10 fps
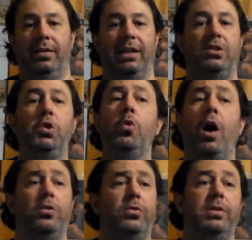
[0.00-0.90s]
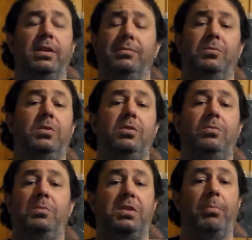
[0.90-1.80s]
like 200 and
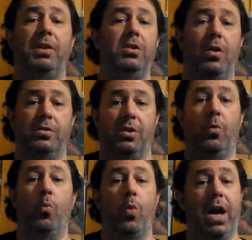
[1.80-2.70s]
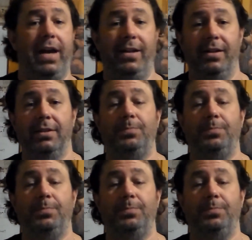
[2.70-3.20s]
something yards away.